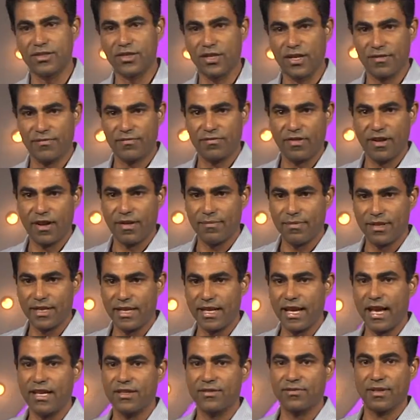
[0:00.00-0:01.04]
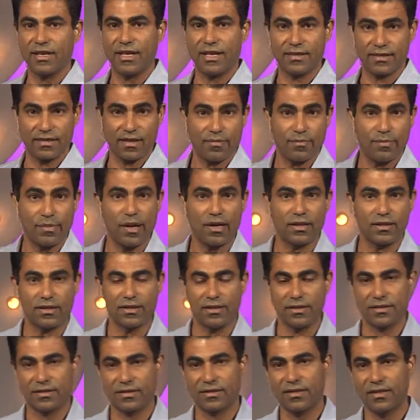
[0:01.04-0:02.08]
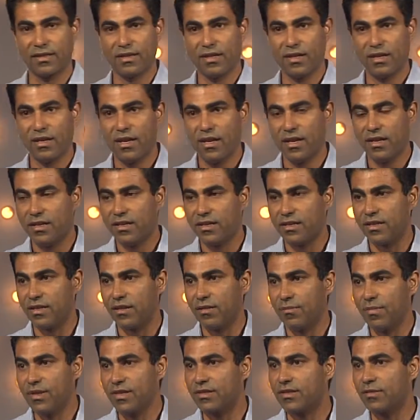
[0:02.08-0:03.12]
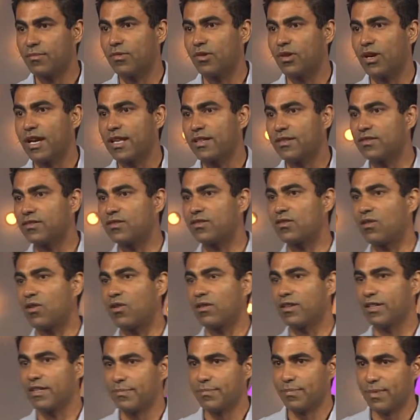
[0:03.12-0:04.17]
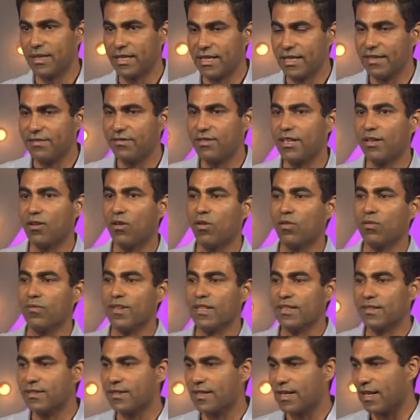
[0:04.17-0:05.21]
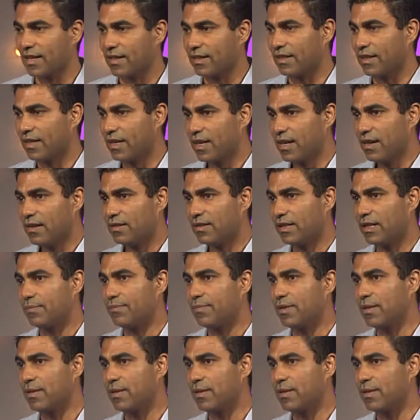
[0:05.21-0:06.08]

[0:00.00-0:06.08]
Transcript: JM Family as well as our partners. You know, Mr. Moran strongly believed and always said that